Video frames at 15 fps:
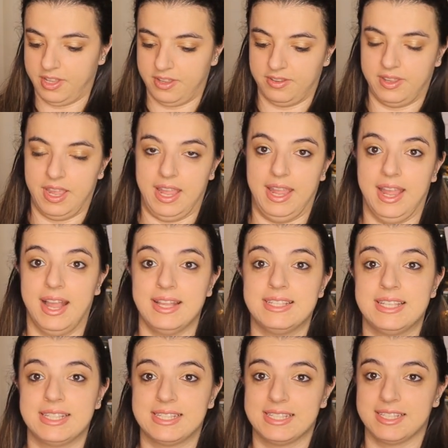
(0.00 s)
Okay, guys,
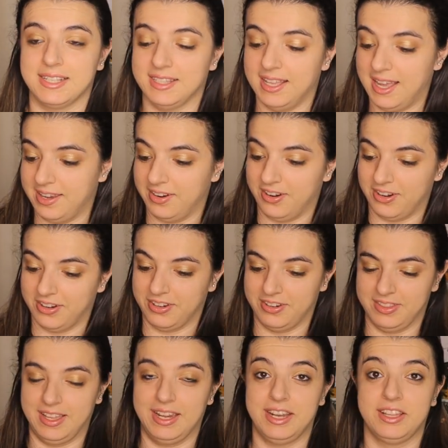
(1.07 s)
this is a lot harder
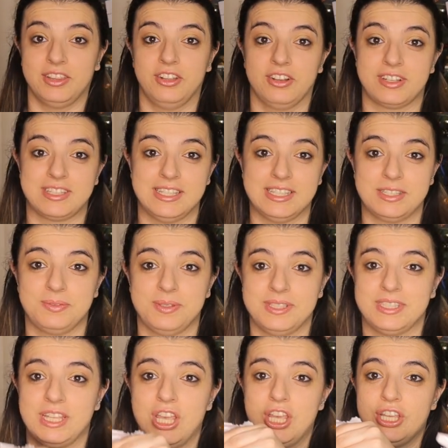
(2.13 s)
than it looks. This was
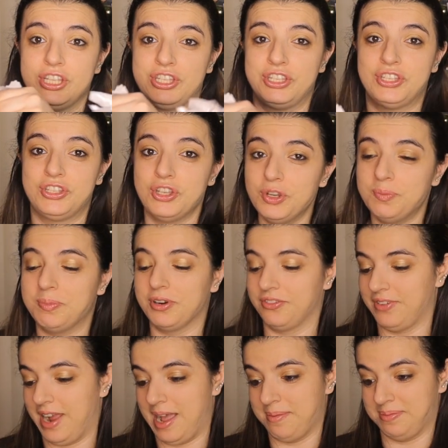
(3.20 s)
super
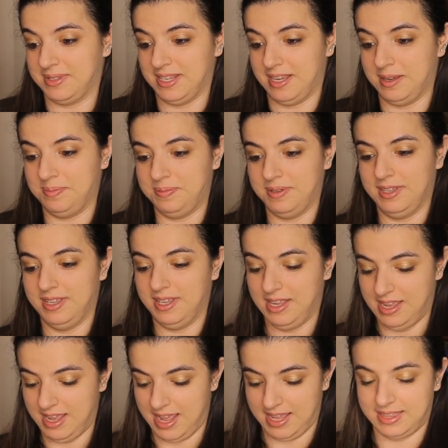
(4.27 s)
wrapped up.
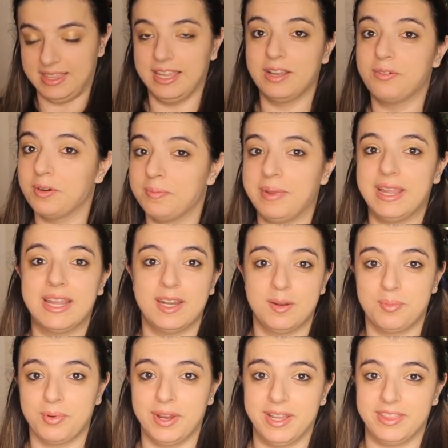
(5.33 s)
I think we're making a
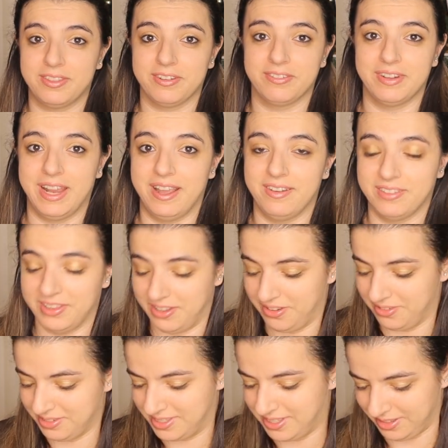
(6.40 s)
breakthrough now, though.
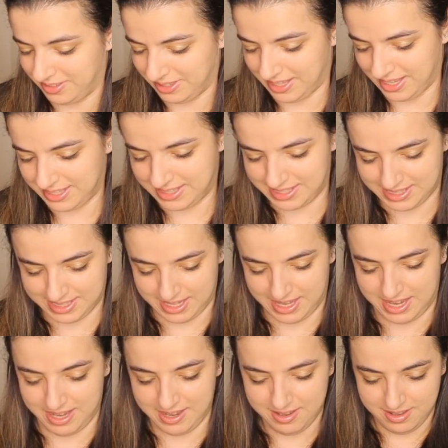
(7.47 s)
So let's
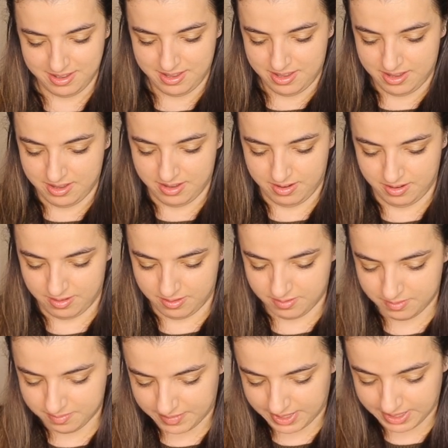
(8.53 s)
see. Oh
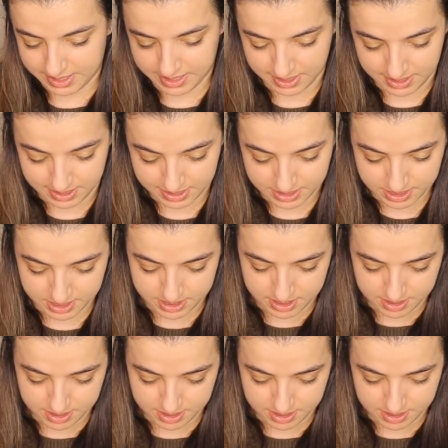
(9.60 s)
my gosh.